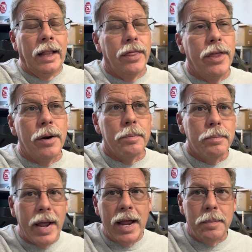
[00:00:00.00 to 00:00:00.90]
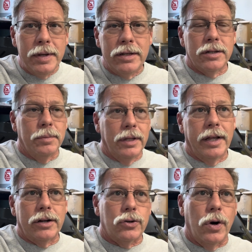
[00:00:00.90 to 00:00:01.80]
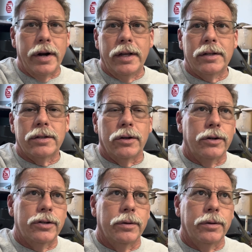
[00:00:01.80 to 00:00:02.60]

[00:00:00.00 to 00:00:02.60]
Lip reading: There may be some electronics or